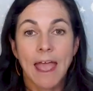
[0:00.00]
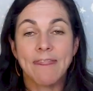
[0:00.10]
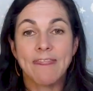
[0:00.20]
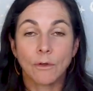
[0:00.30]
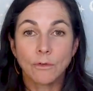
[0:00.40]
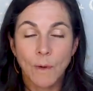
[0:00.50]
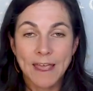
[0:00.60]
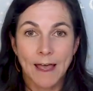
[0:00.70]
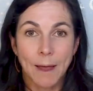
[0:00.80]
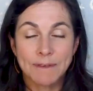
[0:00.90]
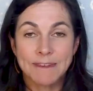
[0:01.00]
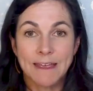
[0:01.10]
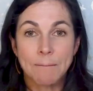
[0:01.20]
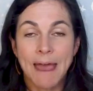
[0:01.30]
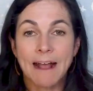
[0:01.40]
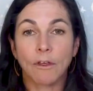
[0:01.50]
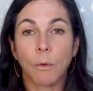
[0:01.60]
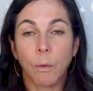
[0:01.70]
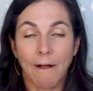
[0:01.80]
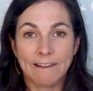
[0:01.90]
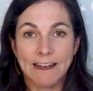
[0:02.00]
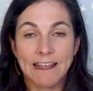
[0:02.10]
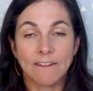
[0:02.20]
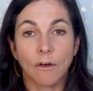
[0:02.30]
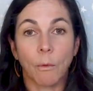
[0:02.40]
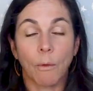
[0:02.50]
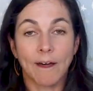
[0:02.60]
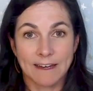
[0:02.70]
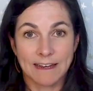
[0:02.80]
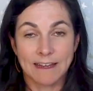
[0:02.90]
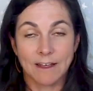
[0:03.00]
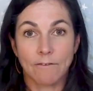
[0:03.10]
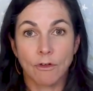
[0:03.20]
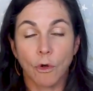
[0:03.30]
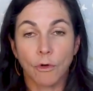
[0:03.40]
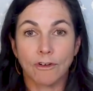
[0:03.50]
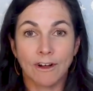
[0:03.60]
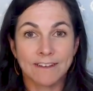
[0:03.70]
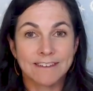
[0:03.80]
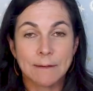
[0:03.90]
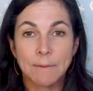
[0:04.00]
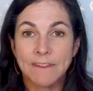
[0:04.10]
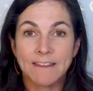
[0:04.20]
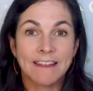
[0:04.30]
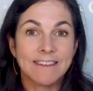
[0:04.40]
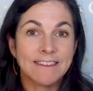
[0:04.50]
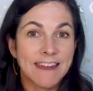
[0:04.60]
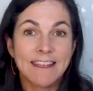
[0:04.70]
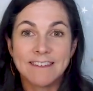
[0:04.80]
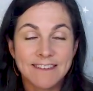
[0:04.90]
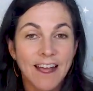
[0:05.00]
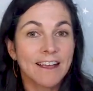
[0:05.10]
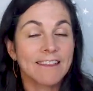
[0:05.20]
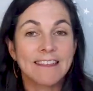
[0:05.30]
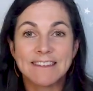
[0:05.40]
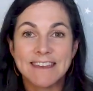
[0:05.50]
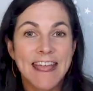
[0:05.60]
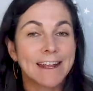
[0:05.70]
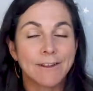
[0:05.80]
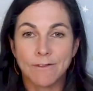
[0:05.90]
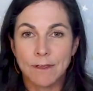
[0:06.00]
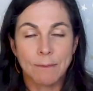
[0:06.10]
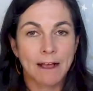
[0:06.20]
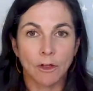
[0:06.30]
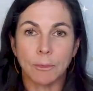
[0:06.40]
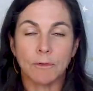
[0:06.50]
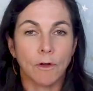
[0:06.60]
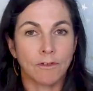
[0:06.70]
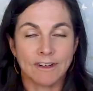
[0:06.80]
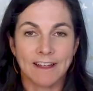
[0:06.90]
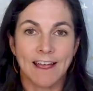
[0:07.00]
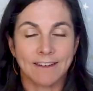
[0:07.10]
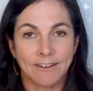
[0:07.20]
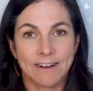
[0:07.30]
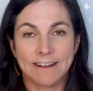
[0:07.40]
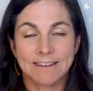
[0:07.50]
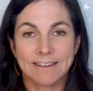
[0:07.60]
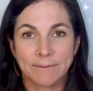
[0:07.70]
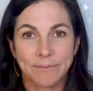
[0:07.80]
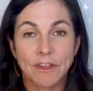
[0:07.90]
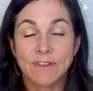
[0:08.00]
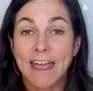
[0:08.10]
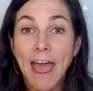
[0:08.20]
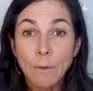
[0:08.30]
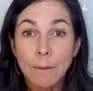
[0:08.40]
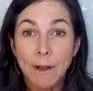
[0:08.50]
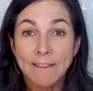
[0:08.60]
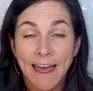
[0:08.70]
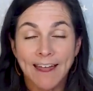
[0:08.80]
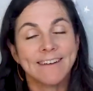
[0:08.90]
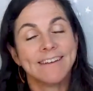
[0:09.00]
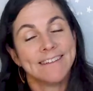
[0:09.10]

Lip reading: And those wake-ups impact the quality and the quantity of their overall sleep, and then they stay stuck in this negative feedback loop of overtiredness. And you say, how do we break that?